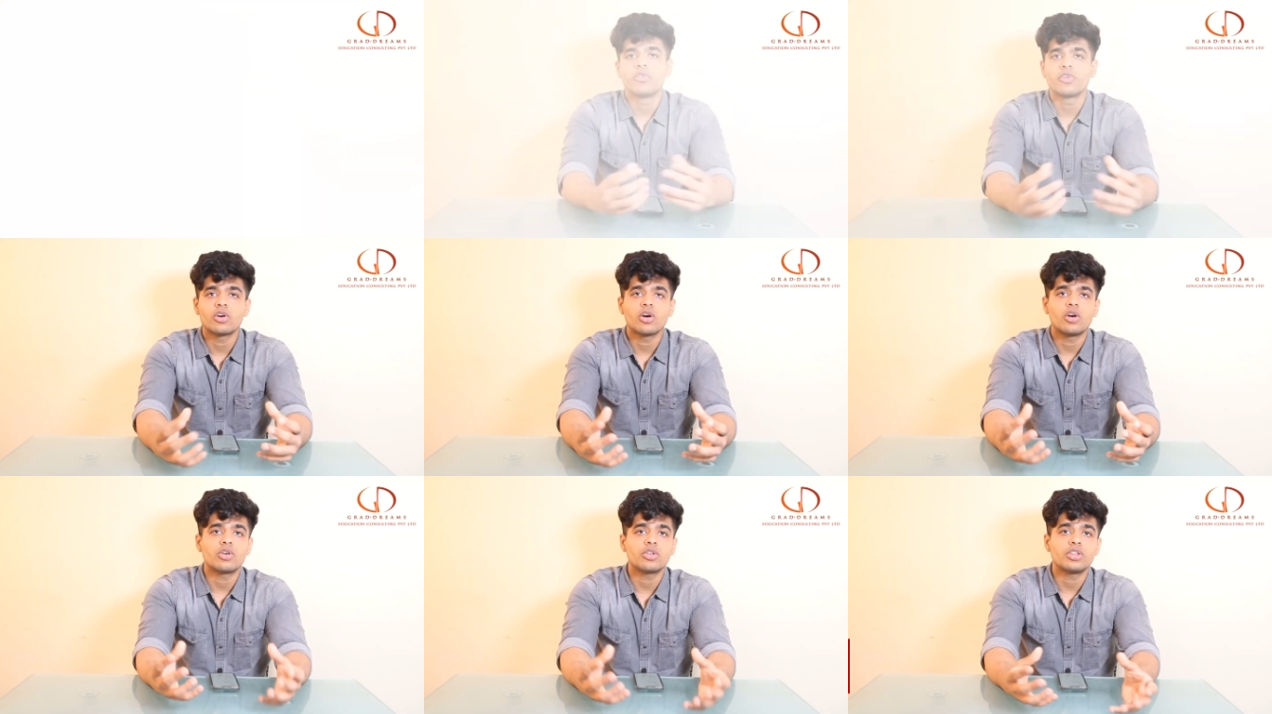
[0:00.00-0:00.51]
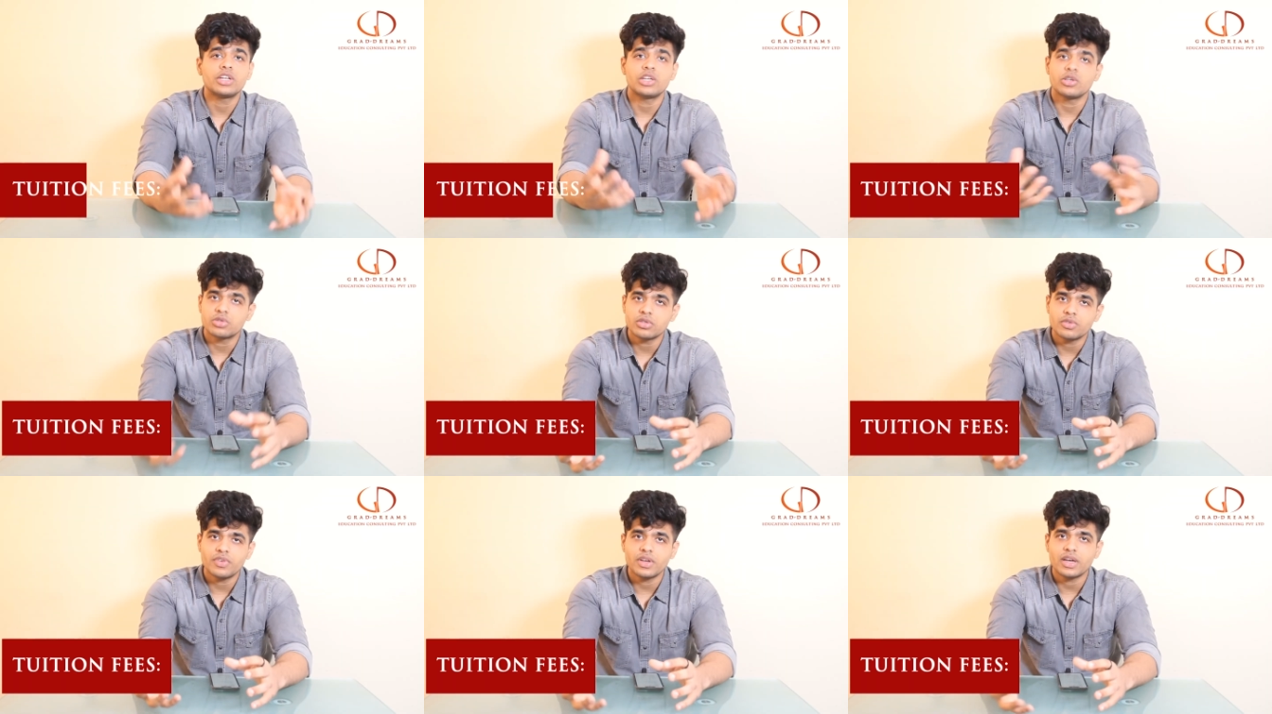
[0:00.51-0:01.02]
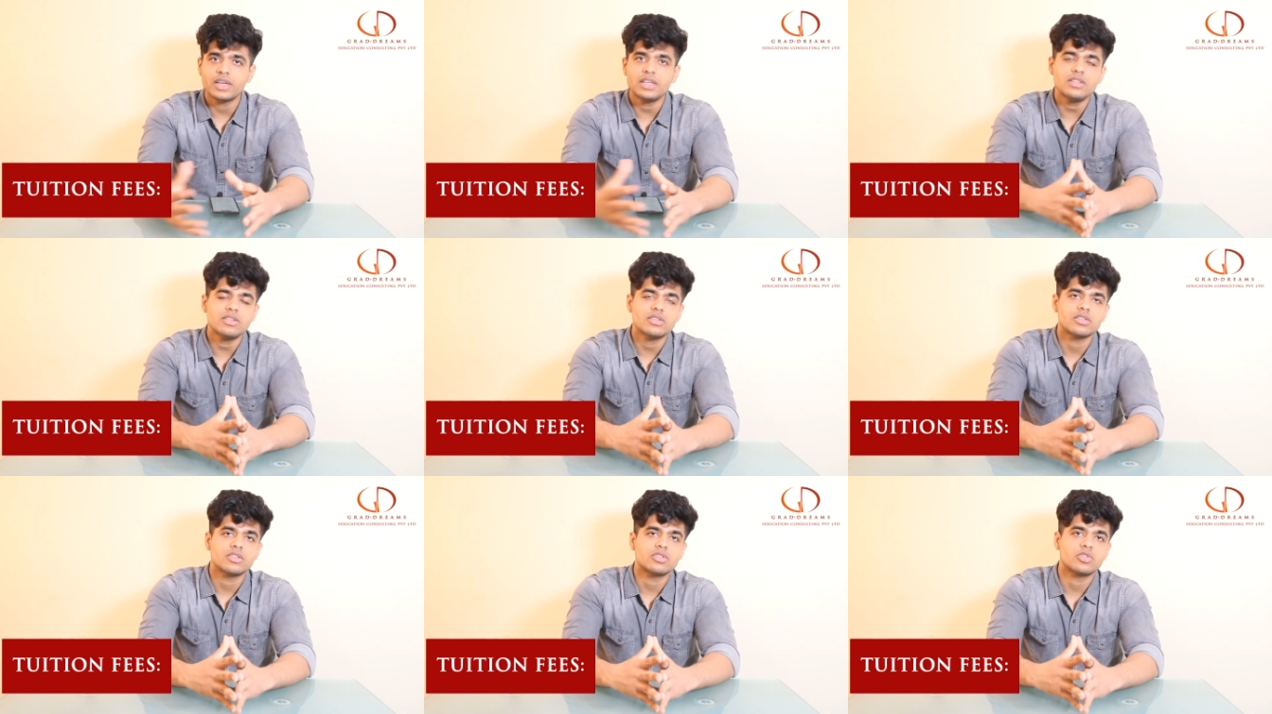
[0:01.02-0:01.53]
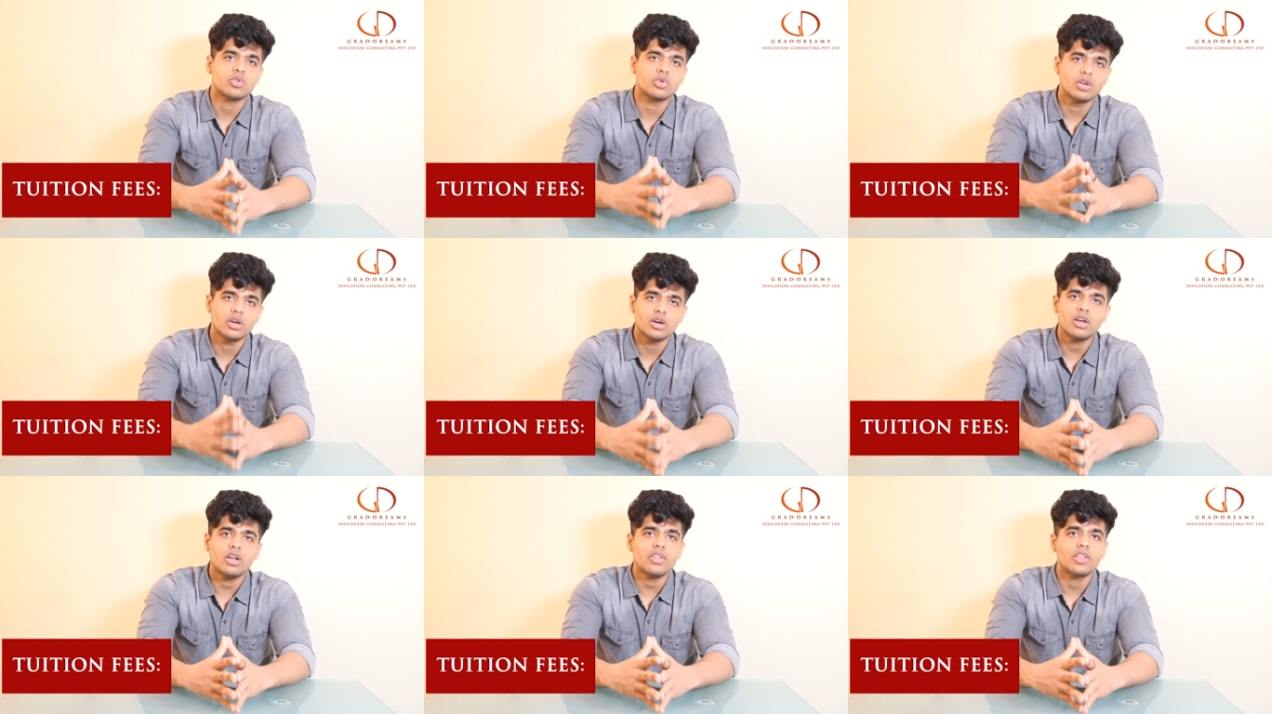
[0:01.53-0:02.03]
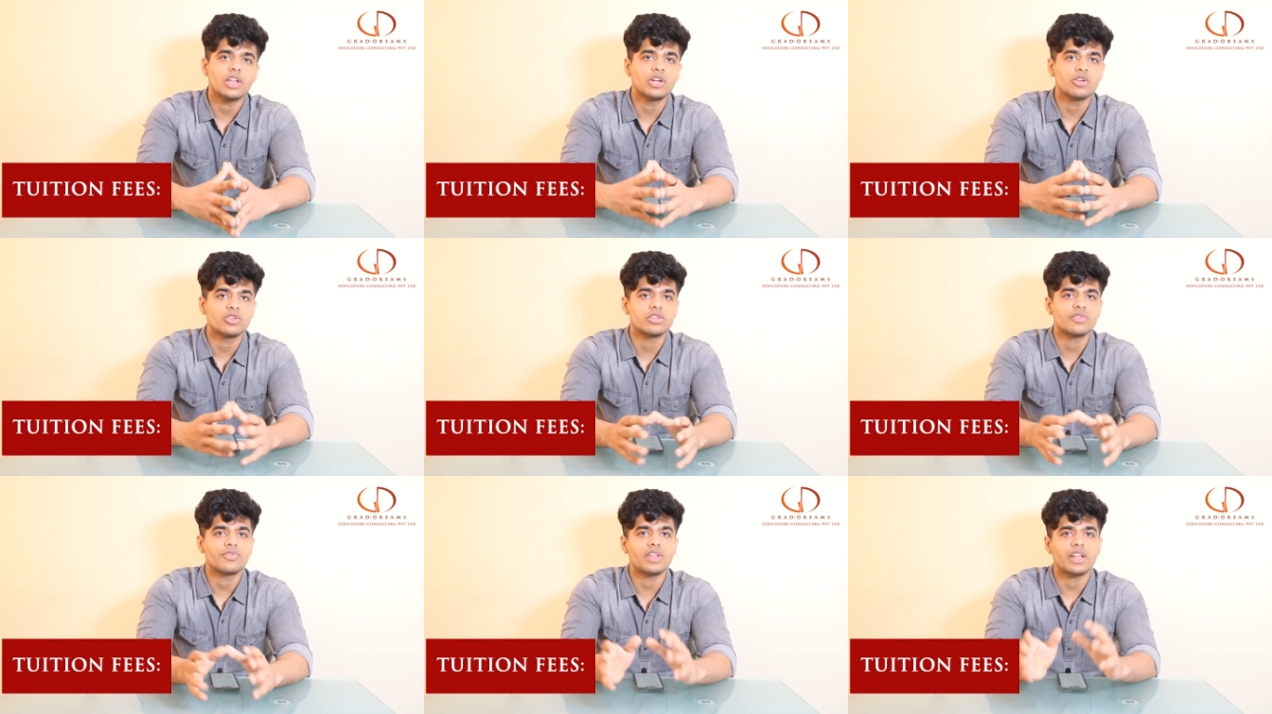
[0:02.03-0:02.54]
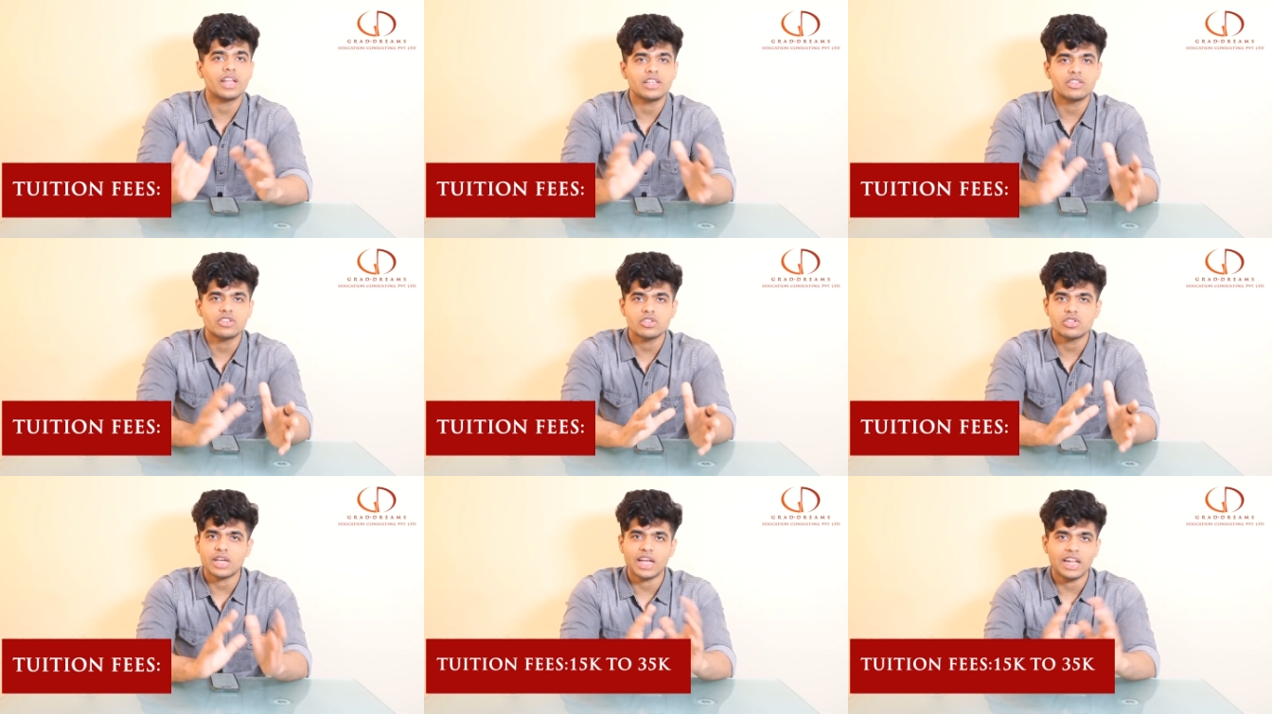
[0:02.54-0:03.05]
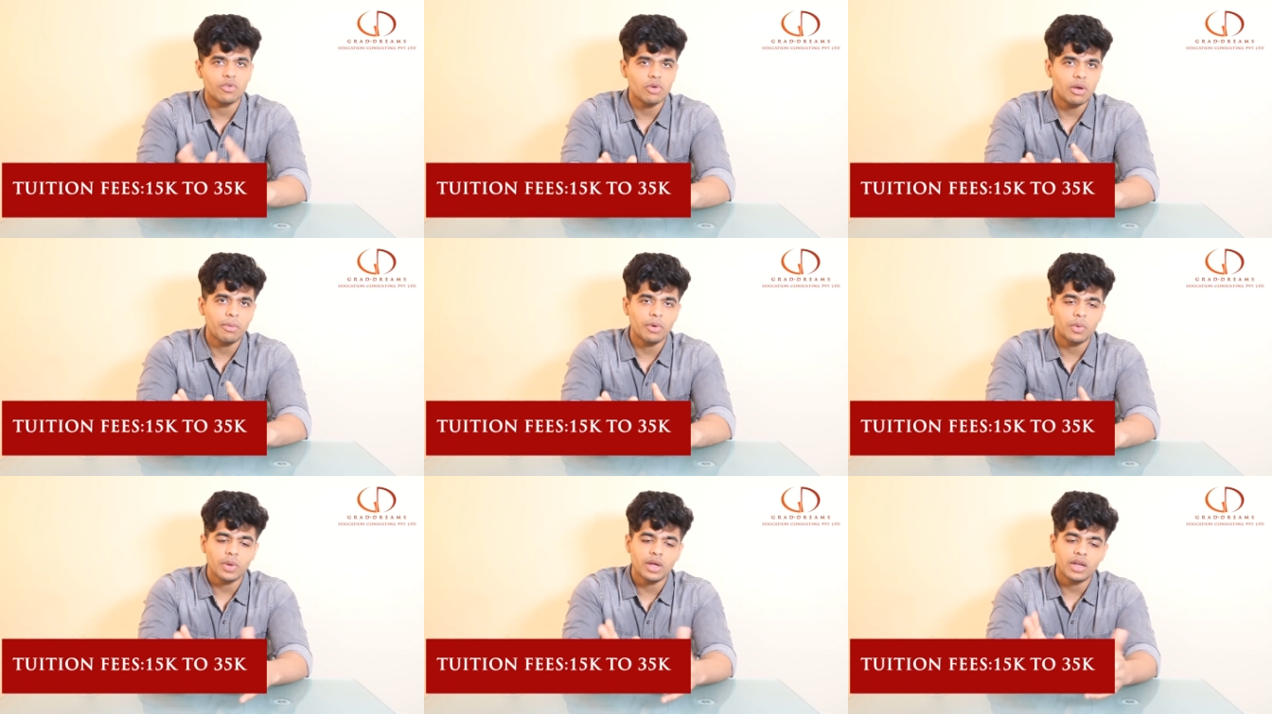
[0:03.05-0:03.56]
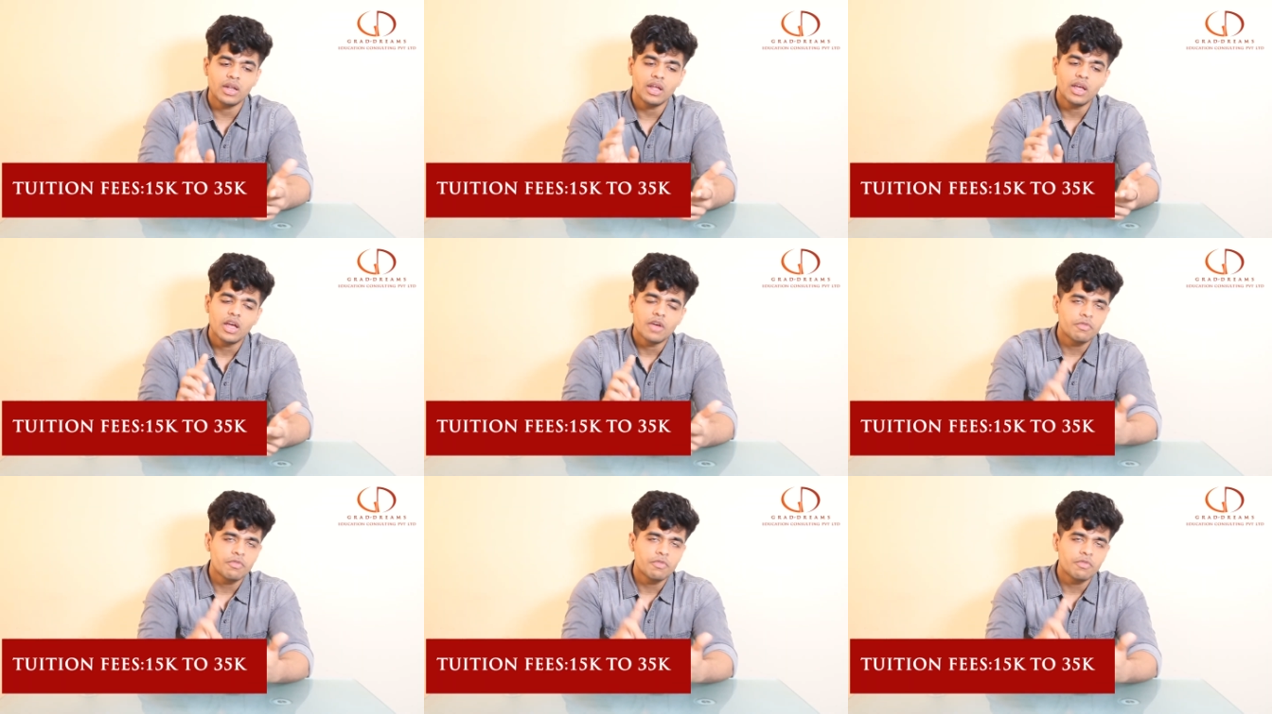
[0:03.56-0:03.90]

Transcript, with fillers: Moving on to the tuition fee guys, so here the tuition fee ranges anywhere between